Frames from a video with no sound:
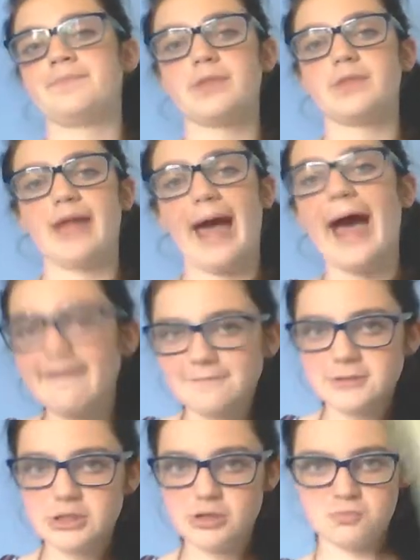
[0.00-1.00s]
You have
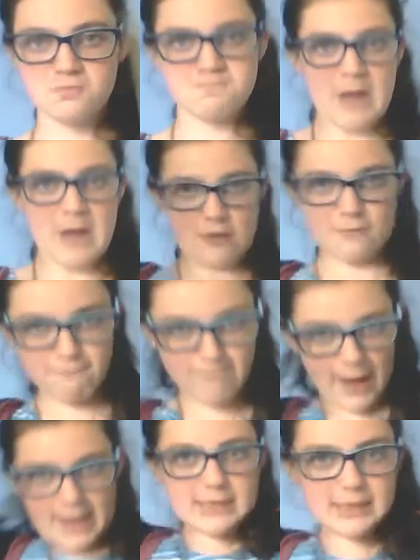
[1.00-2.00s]
to.
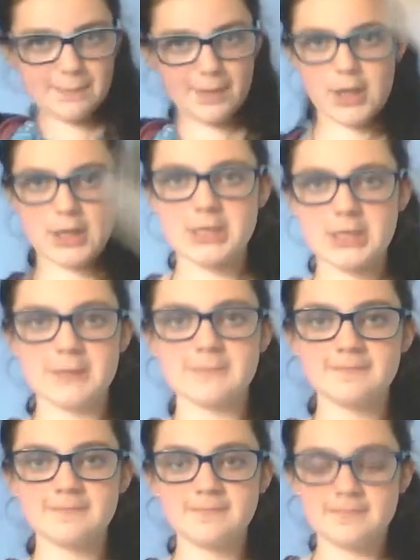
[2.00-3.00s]
Read the book.
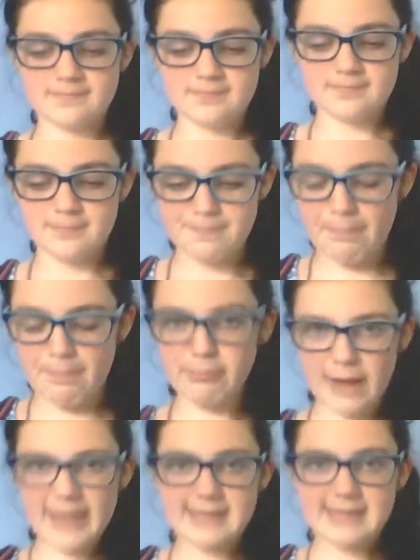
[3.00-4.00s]

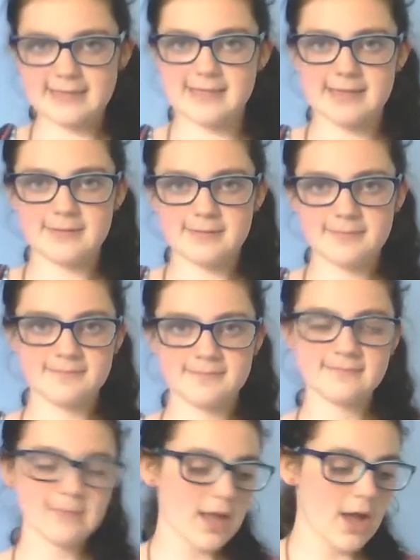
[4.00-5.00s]
Praise it.
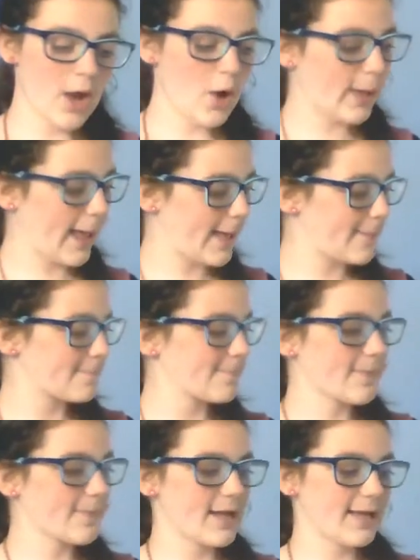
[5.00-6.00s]
Okay,
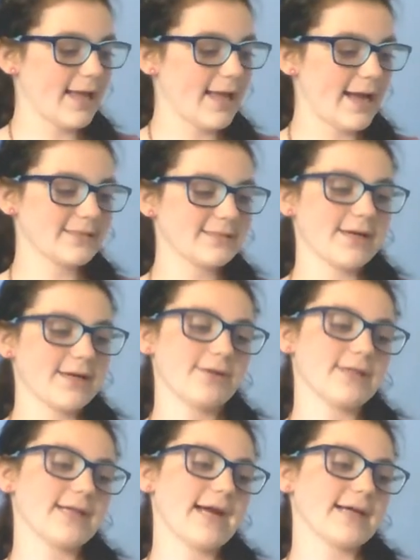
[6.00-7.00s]
yeah, so
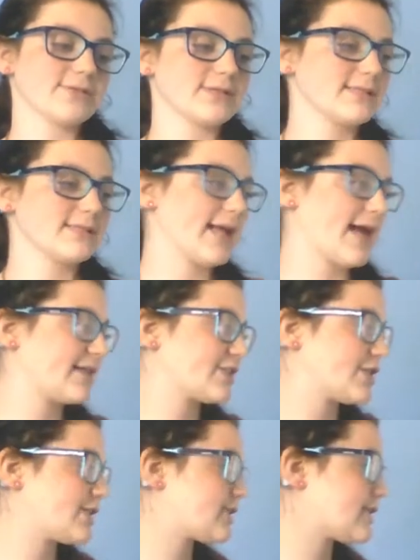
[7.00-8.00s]
the next one is City of
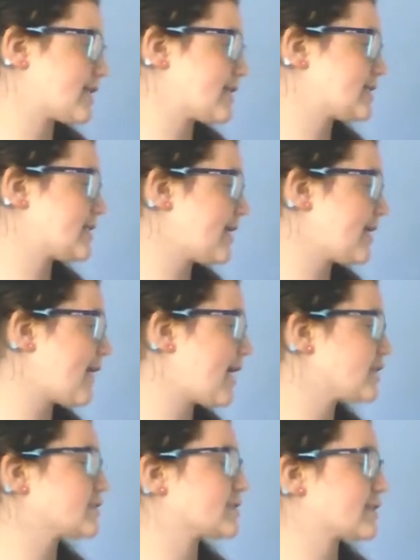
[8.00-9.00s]

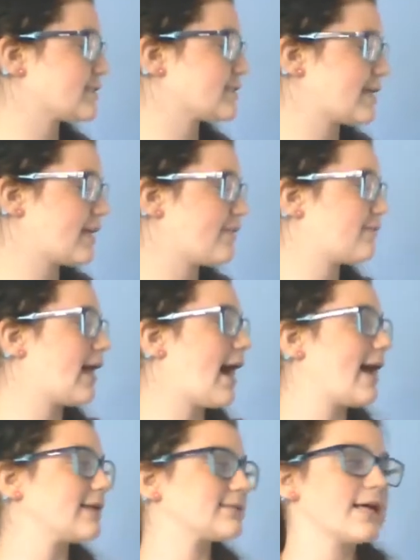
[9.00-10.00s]
Ashes and the City of
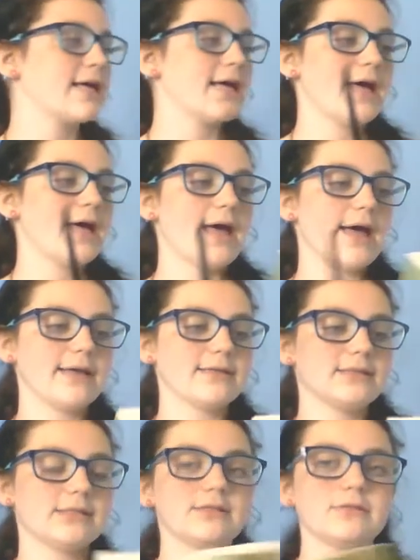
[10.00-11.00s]
Glass,
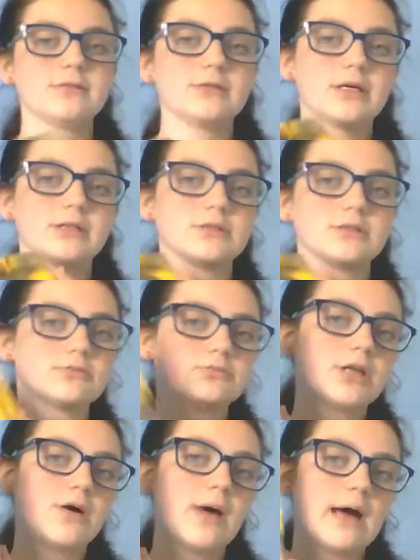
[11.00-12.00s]
and don't
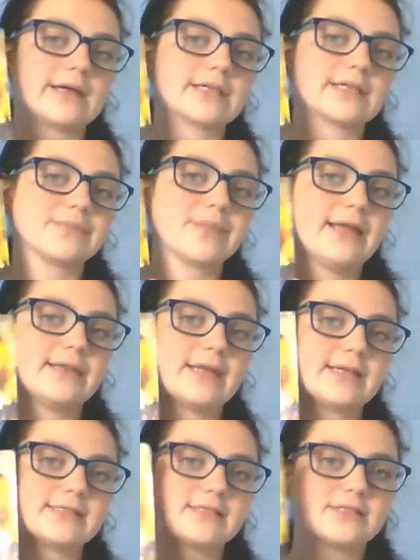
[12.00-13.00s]
know how to explain
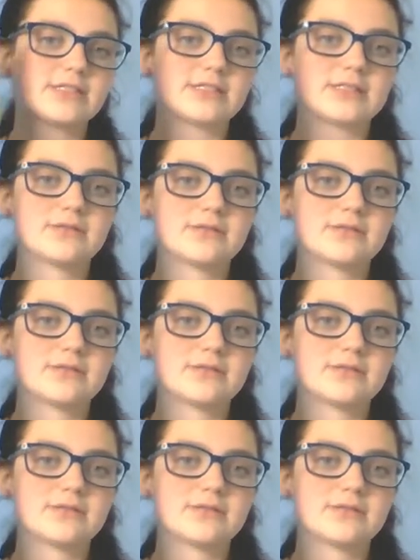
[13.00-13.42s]
this, just